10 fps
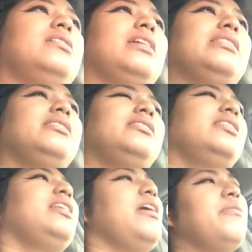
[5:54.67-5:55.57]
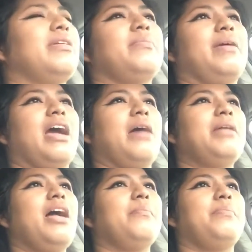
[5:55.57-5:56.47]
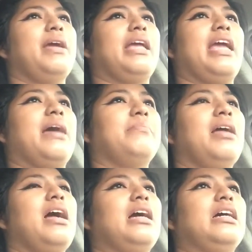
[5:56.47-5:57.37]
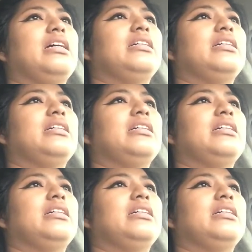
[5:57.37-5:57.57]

That's the thing with me, I'm not picky. I'm not